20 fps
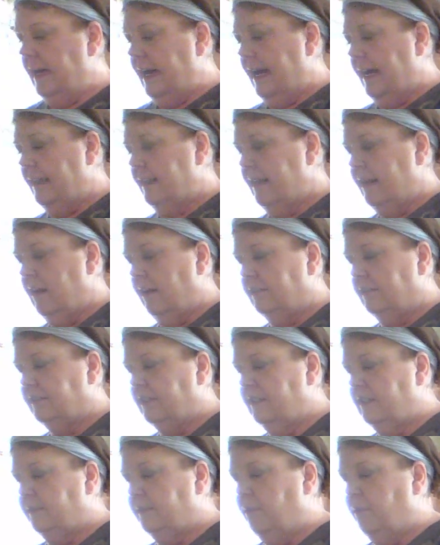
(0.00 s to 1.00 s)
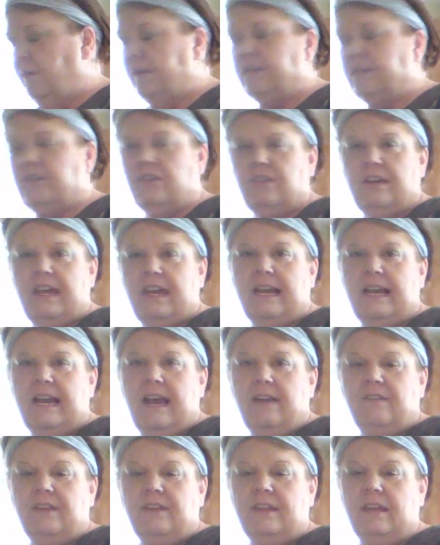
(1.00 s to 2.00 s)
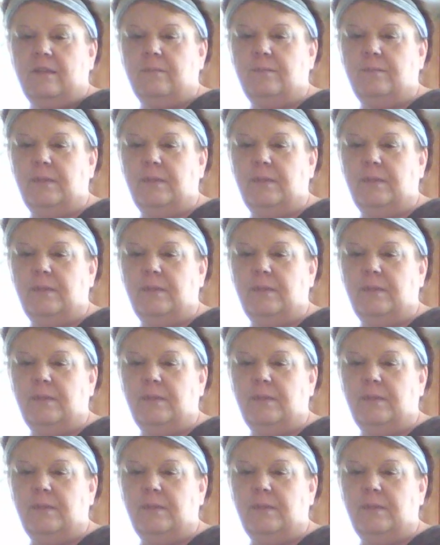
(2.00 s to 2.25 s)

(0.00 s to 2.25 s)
and then also these points, and you can't have everything.